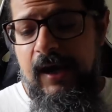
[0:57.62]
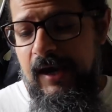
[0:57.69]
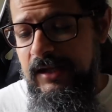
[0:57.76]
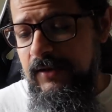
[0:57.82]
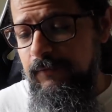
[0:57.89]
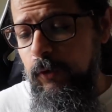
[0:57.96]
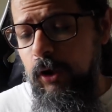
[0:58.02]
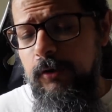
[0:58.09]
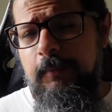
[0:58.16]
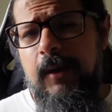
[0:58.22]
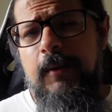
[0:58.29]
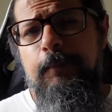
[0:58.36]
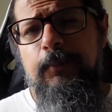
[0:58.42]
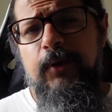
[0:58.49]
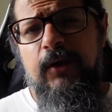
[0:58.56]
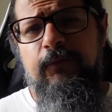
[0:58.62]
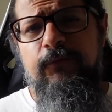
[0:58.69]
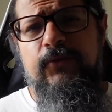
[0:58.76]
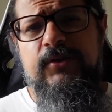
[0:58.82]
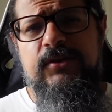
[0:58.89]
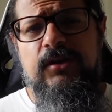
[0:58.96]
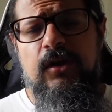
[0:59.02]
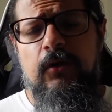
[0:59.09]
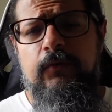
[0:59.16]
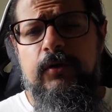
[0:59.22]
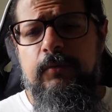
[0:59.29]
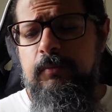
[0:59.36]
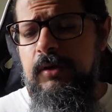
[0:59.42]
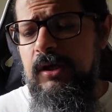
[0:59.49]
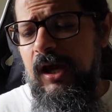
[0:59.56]
And I've got my breakfast here
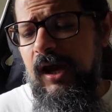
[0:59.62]
with me.